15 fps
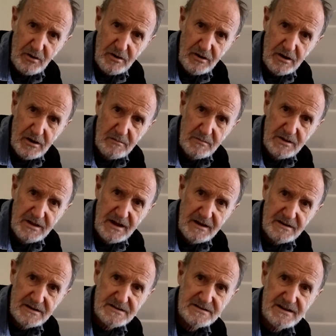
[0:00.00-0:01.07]
biome and the
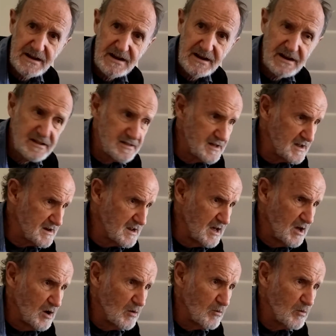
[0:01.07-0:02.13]
understanding that
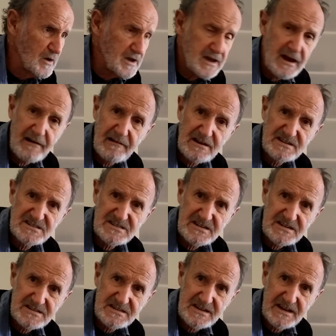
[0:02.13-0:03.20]
we carry
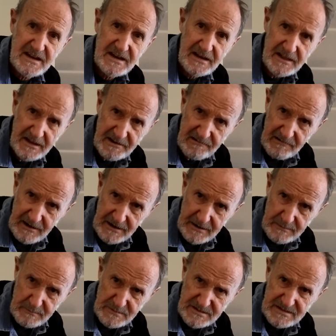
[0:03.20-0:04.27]
6
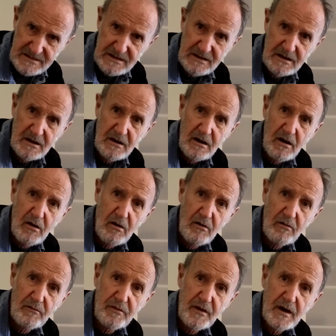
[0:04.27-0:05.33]
kilograms
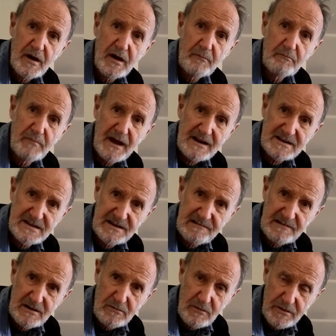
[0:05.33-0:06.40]
of
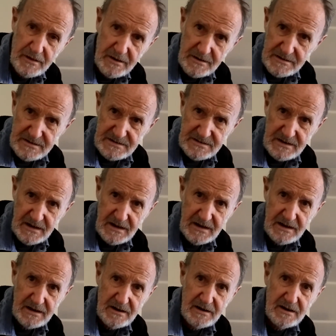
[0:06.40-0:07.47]
bacteria within us,
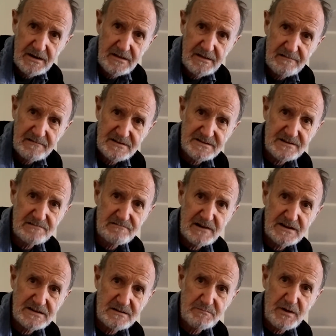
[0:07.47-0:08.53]
and there is a
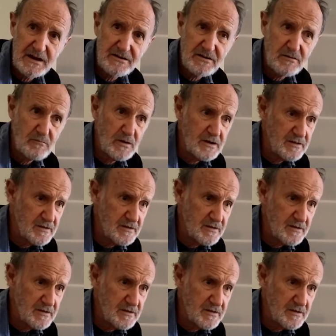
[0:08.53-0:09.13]
great debate on